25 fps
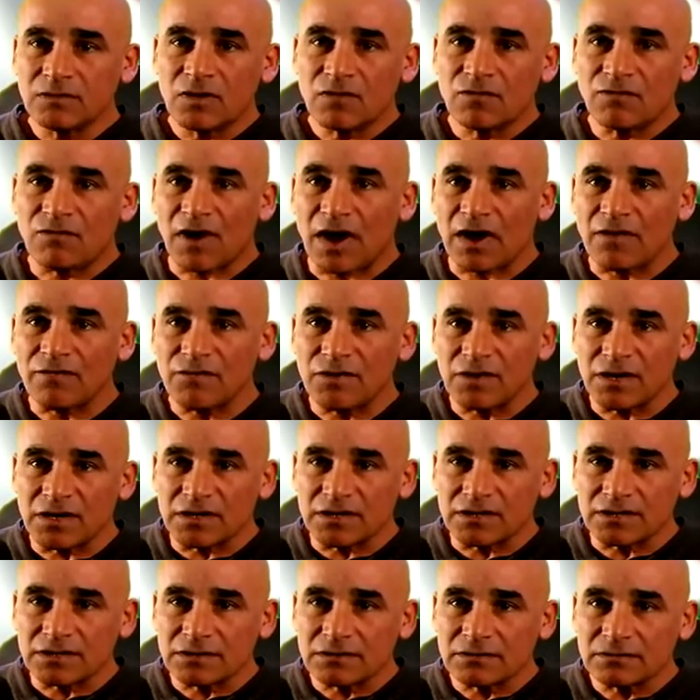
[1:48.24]
5
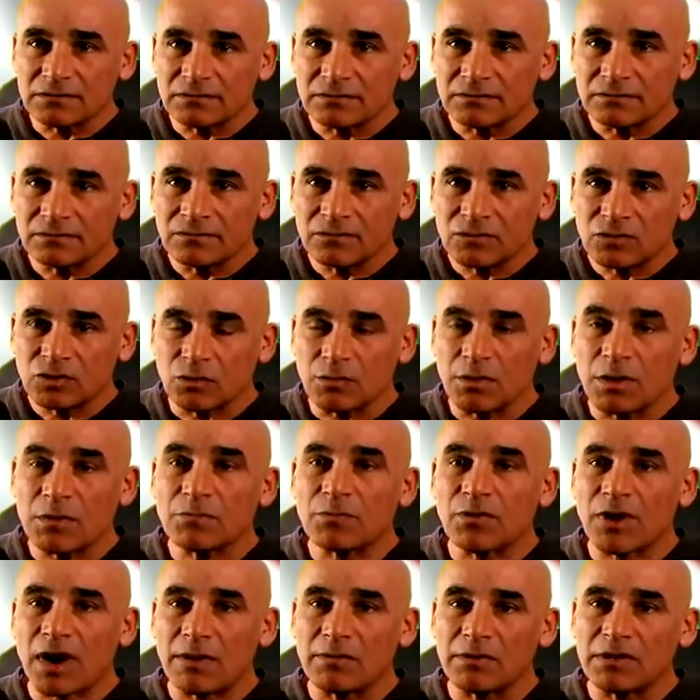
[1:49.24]
years to be
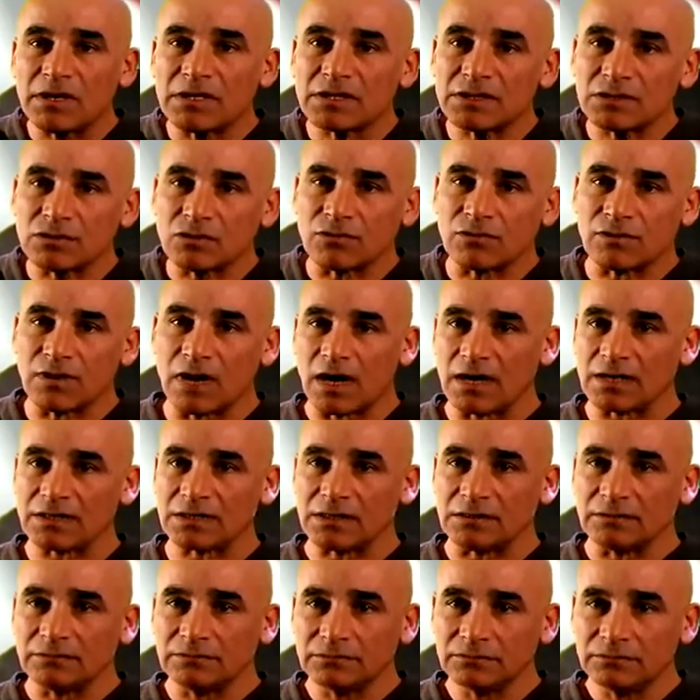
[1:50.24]
Prime Minister of
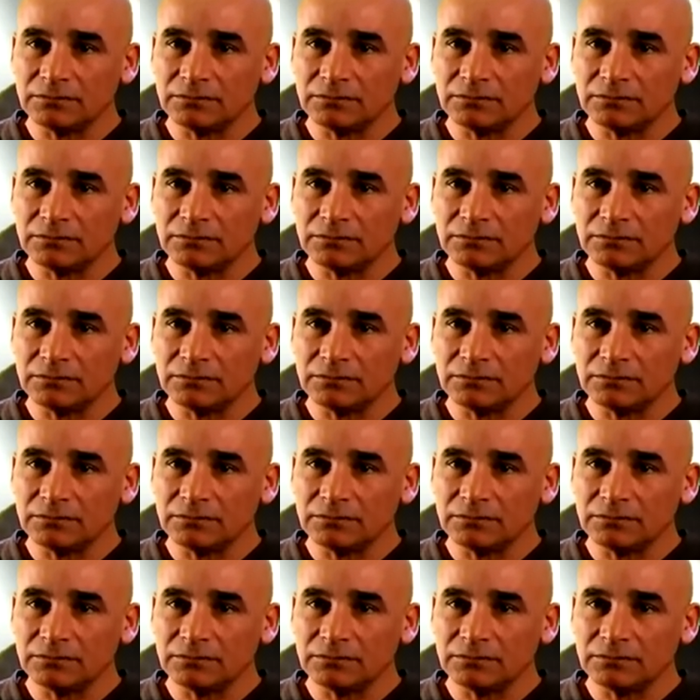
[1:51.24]
Gaza.